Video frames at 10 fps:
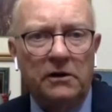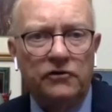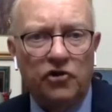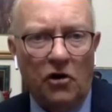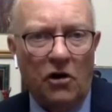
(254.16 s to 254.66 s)

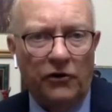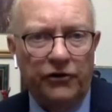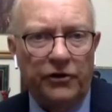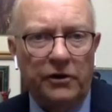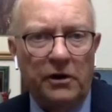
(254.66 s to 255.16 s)

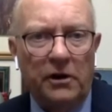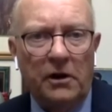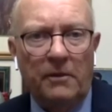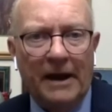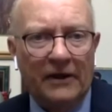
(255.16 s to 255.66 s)
Charleston,
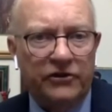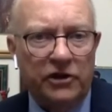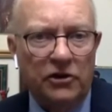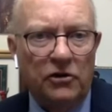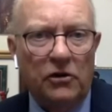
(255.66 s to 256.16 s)

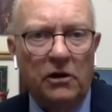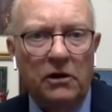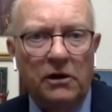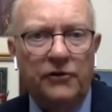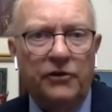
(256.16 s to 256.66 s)
Pascagoula,
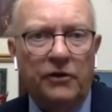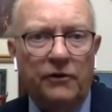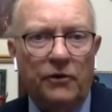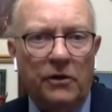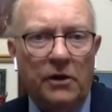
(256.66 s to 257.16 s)
and so
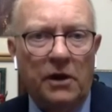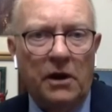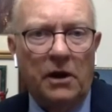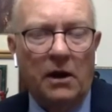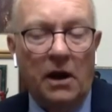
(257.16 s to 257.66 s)
forth.
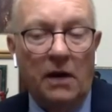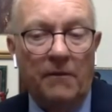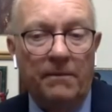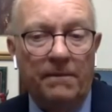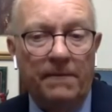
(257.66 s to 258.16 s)

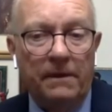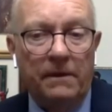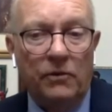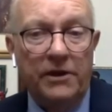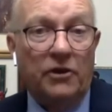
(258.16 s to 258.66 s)
Um,
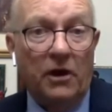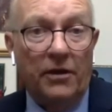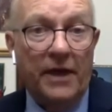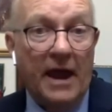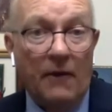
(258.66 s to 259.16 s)
we
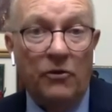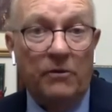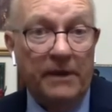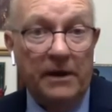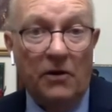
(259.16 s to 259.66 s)
thought that
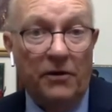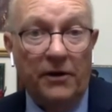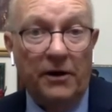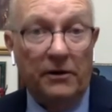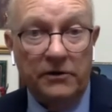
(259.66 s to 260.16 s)
would be on
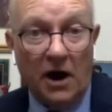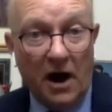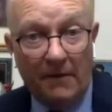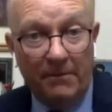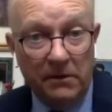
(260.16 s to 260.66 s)
their
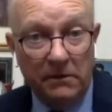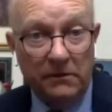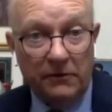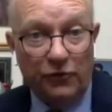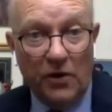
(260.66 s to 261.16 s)
top
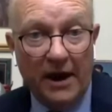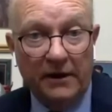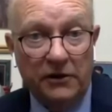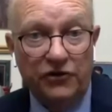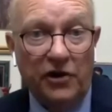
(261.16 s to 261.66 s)
threat
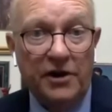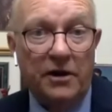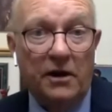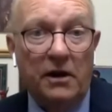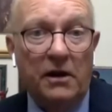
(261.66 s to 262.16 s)

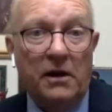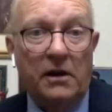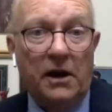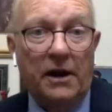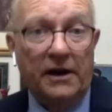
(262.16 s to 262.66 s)
agenda.
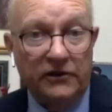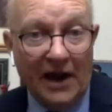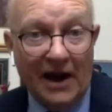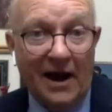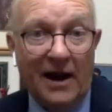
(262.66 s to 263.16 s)
And it's
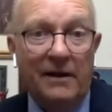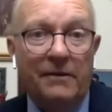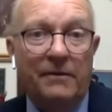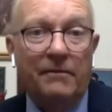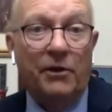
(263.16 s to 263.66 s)
high,
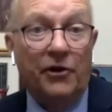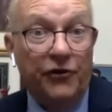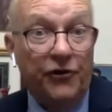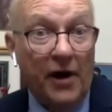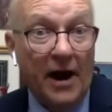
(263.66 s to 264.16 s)

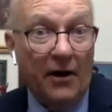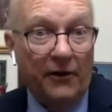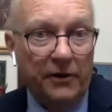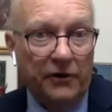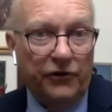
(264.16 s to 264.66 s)
but
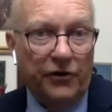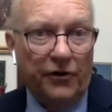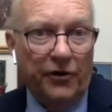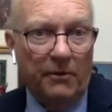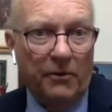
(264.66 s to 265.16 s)
drought is their
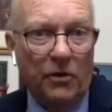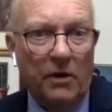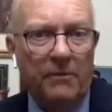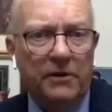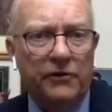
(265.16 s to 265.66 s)
number
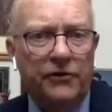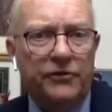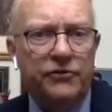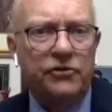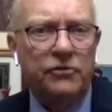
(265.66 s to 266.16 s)
one because there are
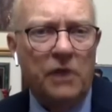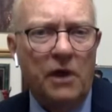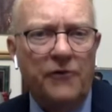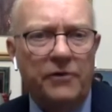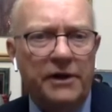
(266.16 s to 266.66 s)

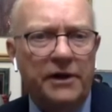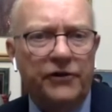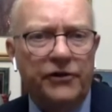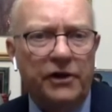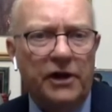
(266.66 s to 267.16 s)
200
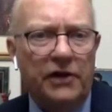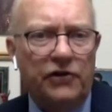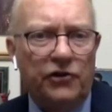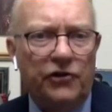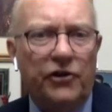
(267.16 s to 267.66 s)

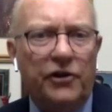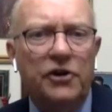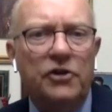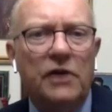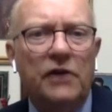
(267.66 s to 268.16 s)
installations in the
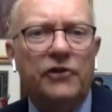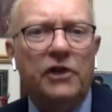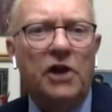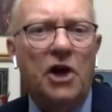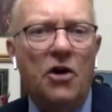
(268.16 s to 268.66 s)
US
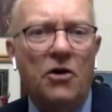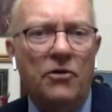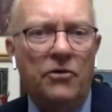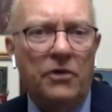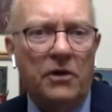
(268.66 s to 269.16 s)

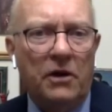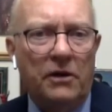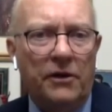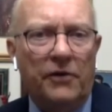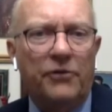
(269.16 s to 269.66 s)
alone
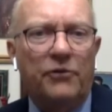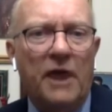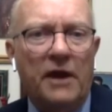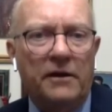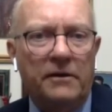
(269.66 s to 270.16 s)
that are
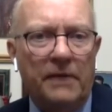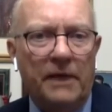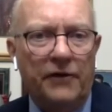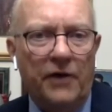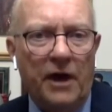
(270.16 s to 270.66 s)
threatened by
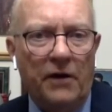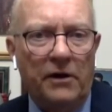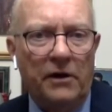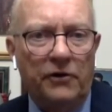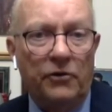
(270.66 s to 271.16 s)
drought,
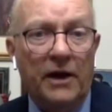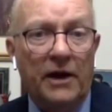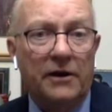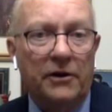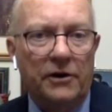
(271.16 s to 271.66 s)

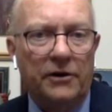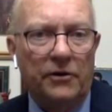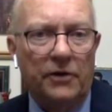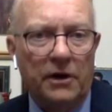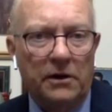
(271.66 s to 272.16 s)
directly or
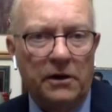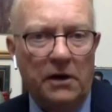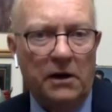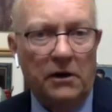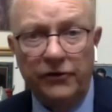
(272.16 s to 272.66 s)
indirectly,
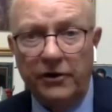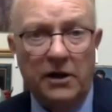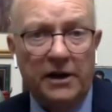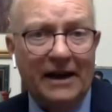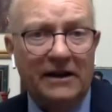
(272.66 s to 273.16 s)
because they're
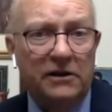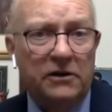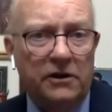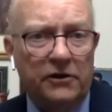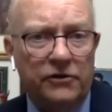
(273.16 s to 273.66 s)
connected
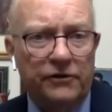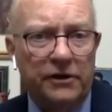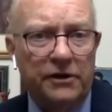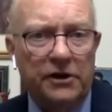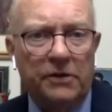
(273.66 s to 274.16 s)
to their
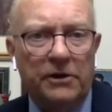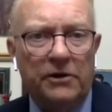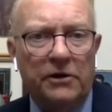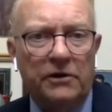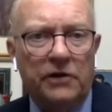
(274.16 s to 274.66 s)
civilian
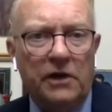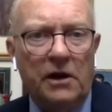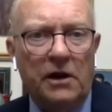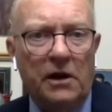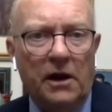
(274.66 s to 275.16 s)
communities.
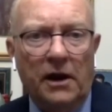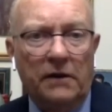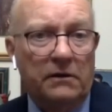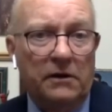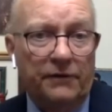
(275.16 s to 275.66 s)

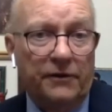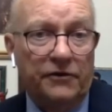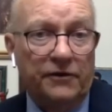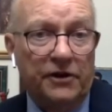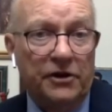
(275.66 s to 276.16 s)
And if the
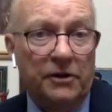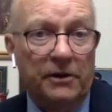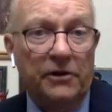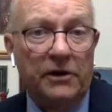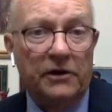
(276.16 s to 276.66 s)
civilian
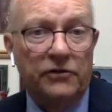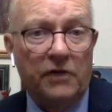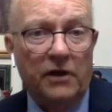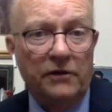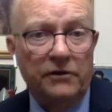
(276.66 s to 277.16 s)
community is
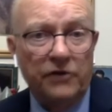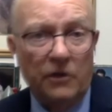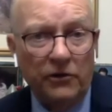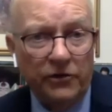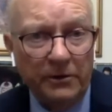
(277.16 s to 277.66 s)
threatened,
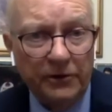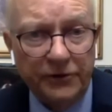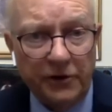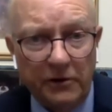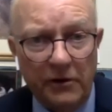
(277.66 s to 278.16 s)
so is the
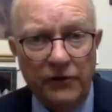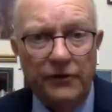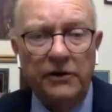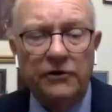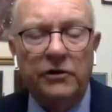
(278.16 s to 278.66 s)
military
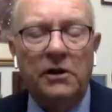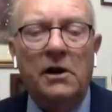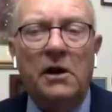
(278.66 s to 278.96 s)
reservation.